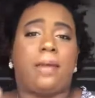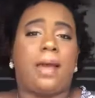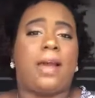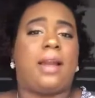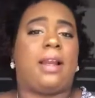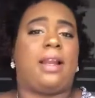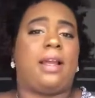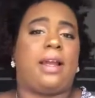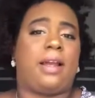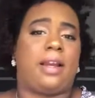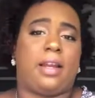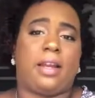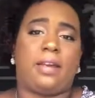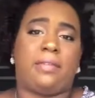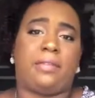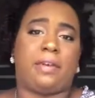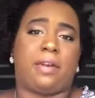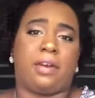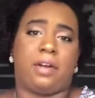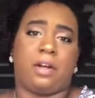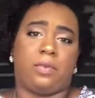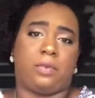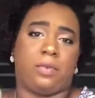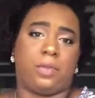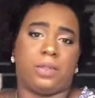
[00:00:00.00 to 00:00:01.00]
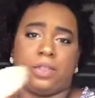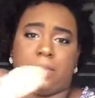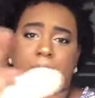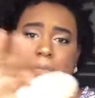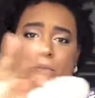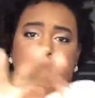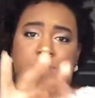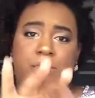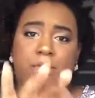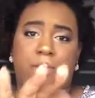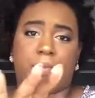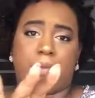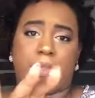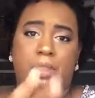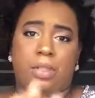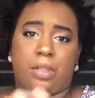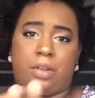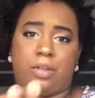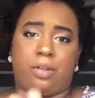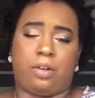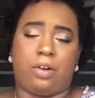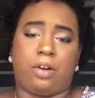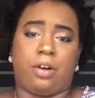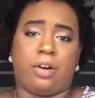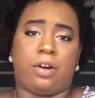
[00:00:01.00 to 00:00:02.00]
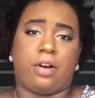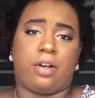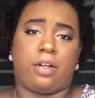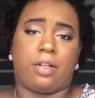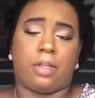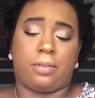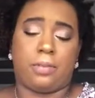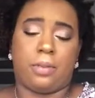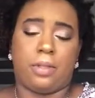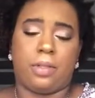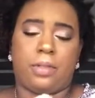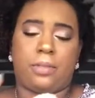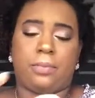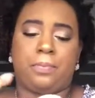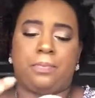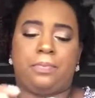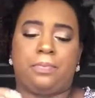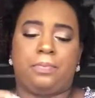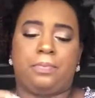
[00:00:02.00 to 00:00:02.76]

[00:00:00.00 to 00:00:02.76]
Madeline I ever heard of was a movie with the little girl in the book.